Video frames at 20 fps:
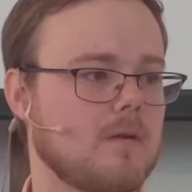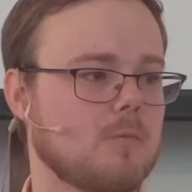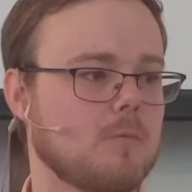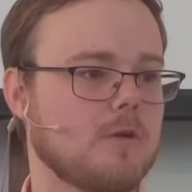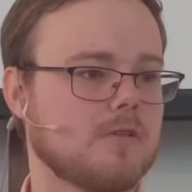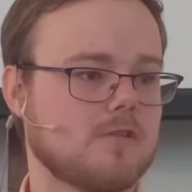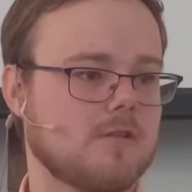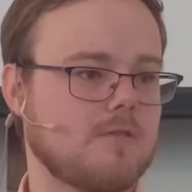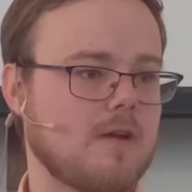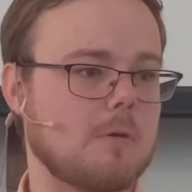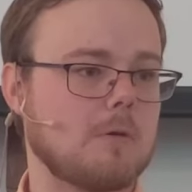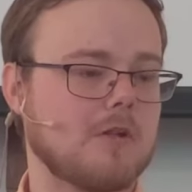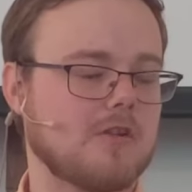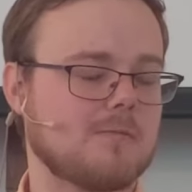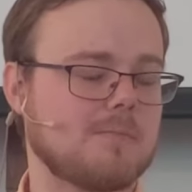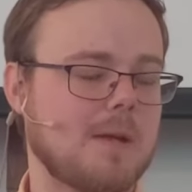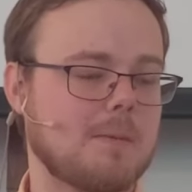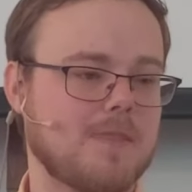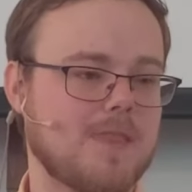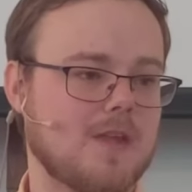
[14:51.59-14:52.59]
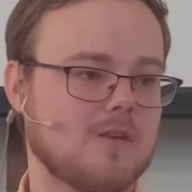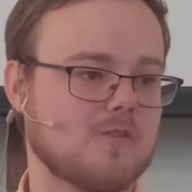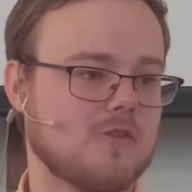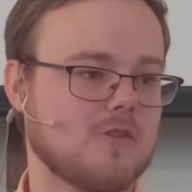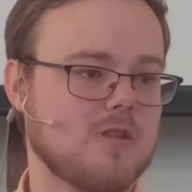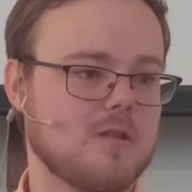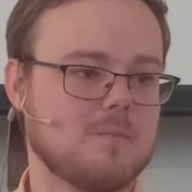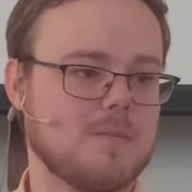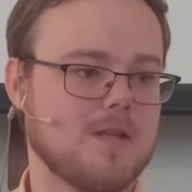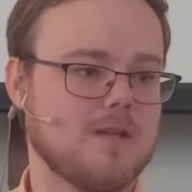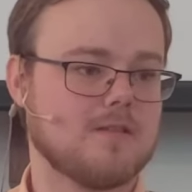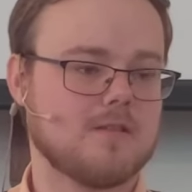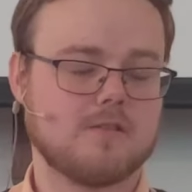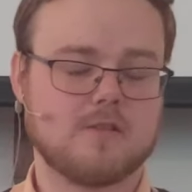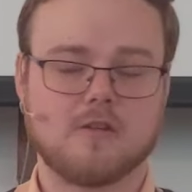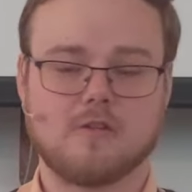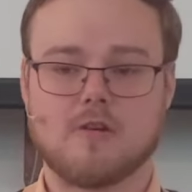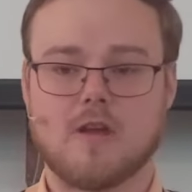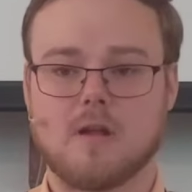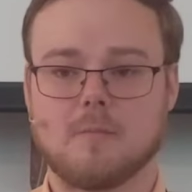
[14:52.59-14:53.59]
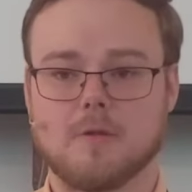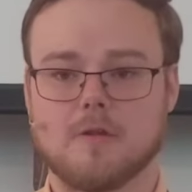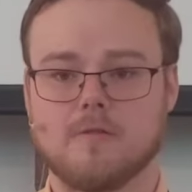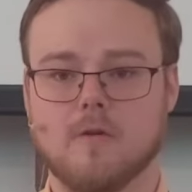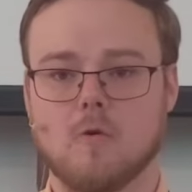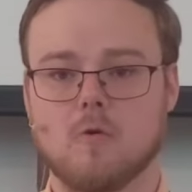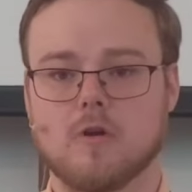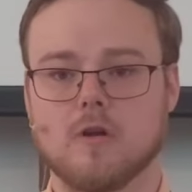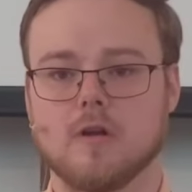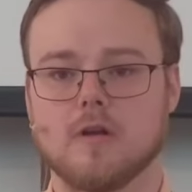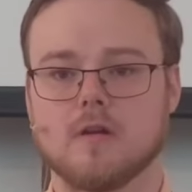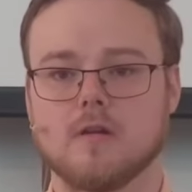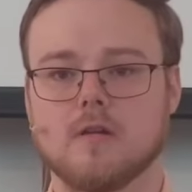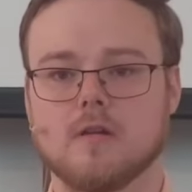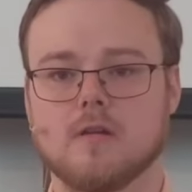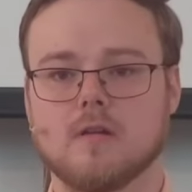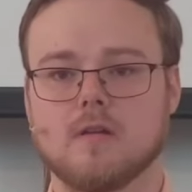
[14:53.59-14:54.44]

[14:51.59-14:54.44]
which, if I were to explain what that truly means, it's incredibly vulgar.